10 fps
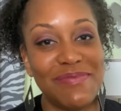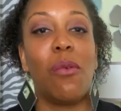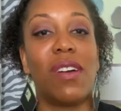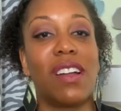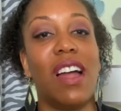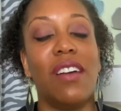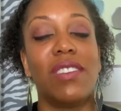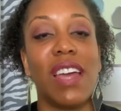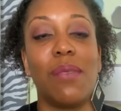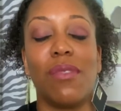With
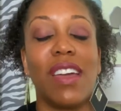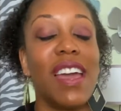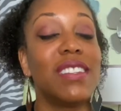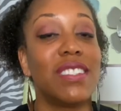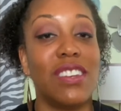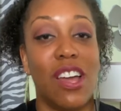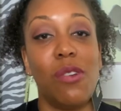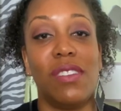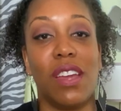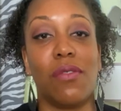cloth diapering, it's
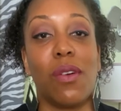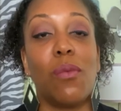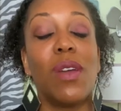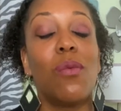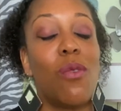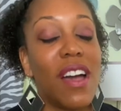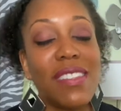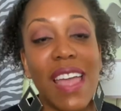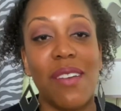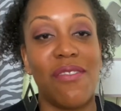no different. We
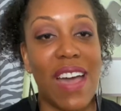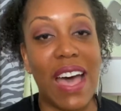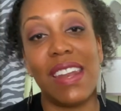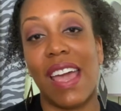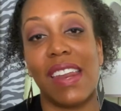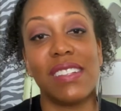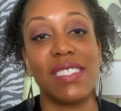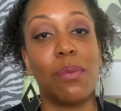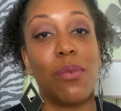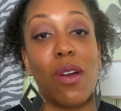want that validating
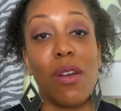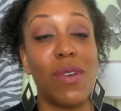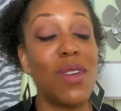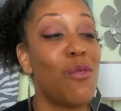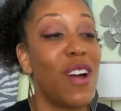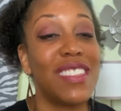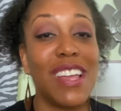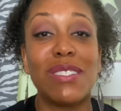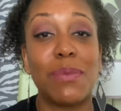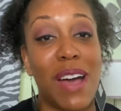support. We want
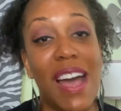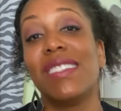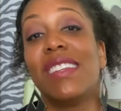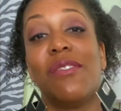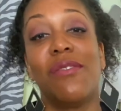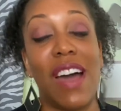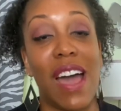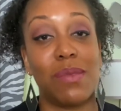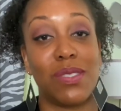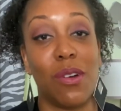those positive
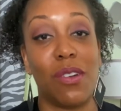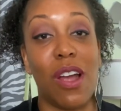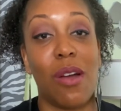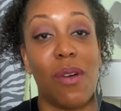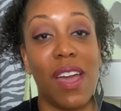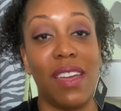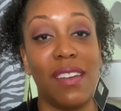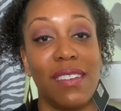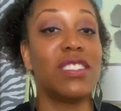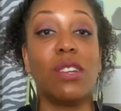vibes thrown our way.
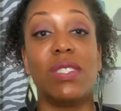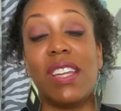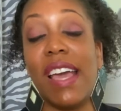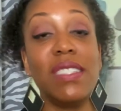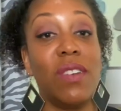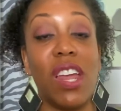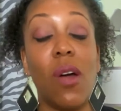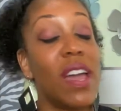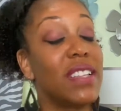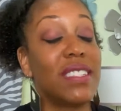So today's
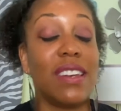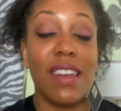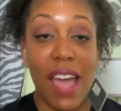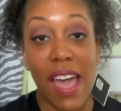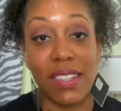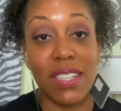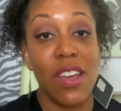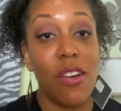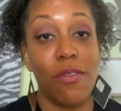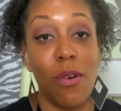video is not
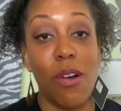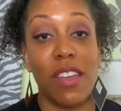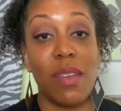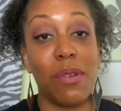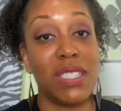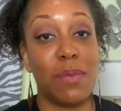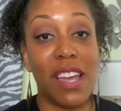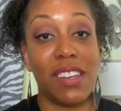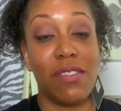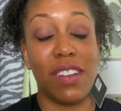for the
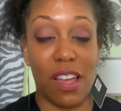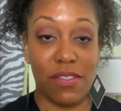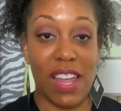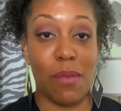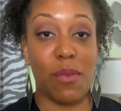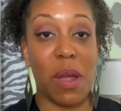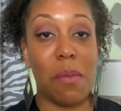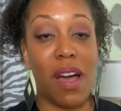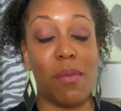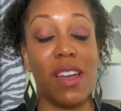prospective cloth diapering
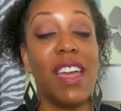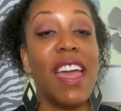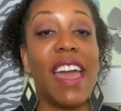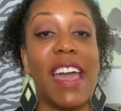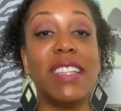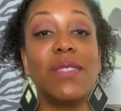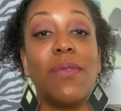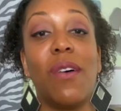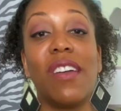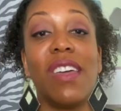mama. It's
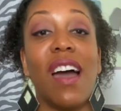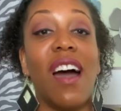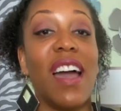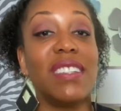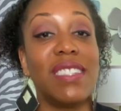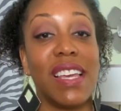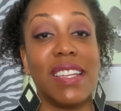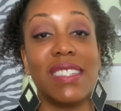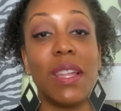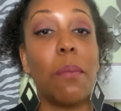for the
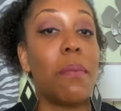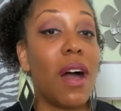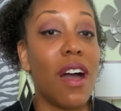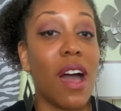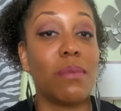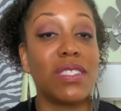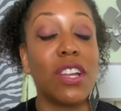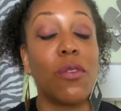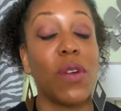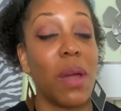aunties, the moms,
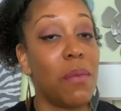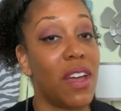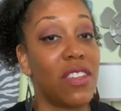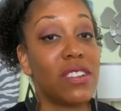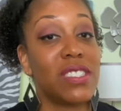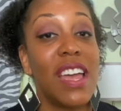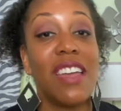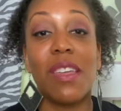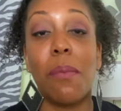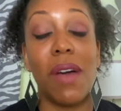the grandmothers,
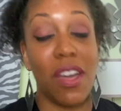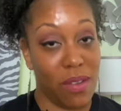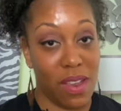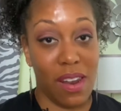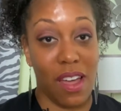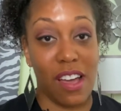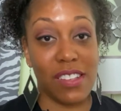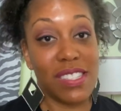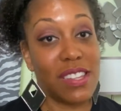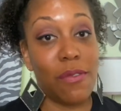the
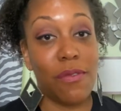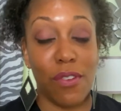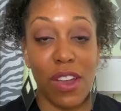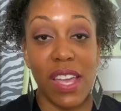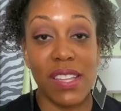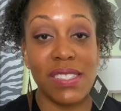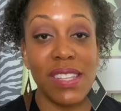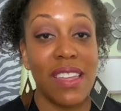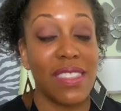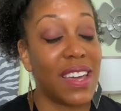mother-in-laws, the friends,
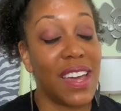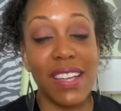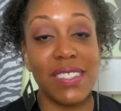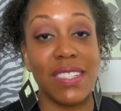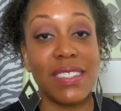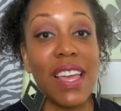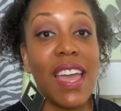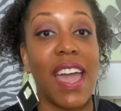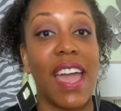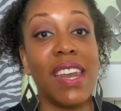the cousins,
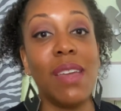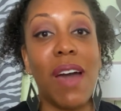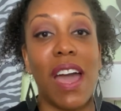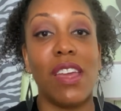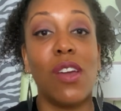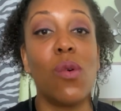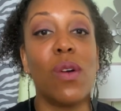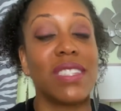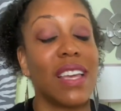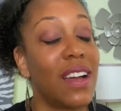Anybody who
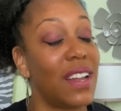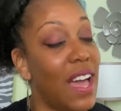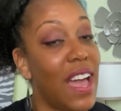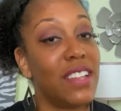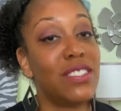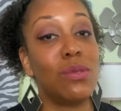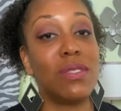is inclined to